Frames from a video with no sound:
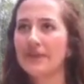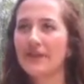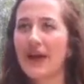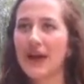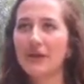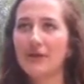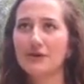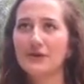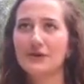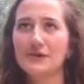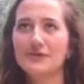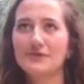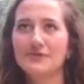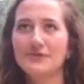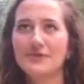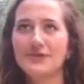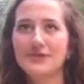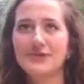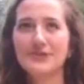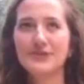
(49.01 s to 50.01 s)
I would
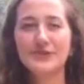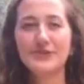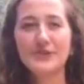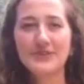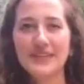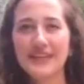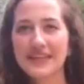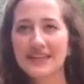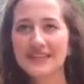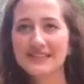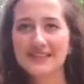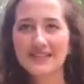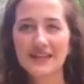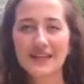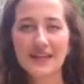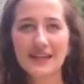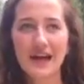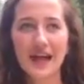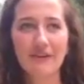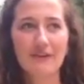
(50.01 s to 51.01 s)
do things
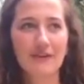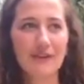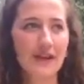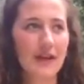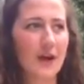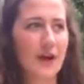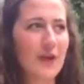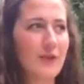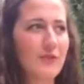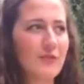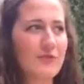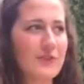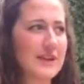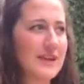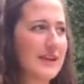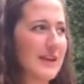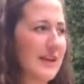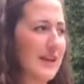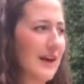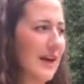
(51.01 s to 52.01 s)
that I would, like,
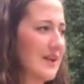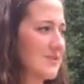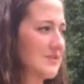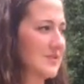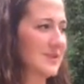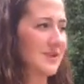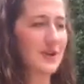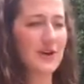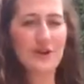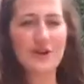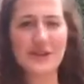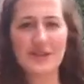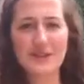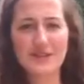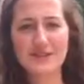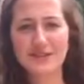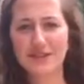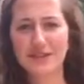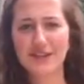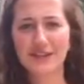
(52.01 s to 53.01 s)
hopefully, like, guys would
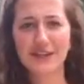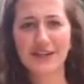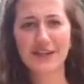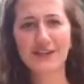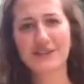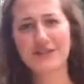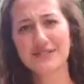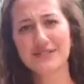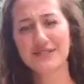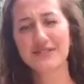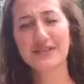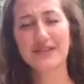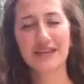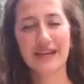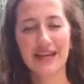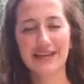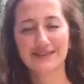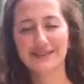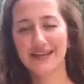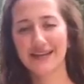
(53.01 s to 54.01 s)
notice, or, you know, silly
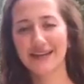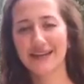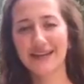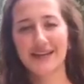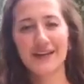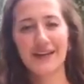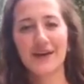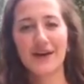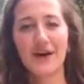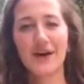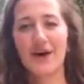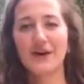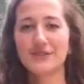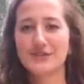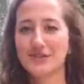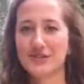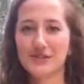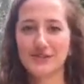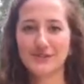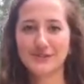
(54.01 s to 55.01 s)
things like us
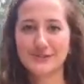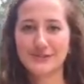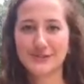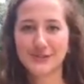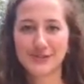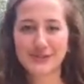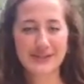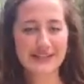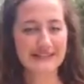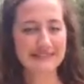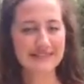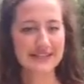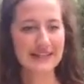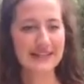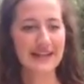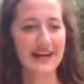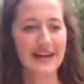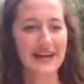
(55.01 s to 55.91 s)
girls do or whatever.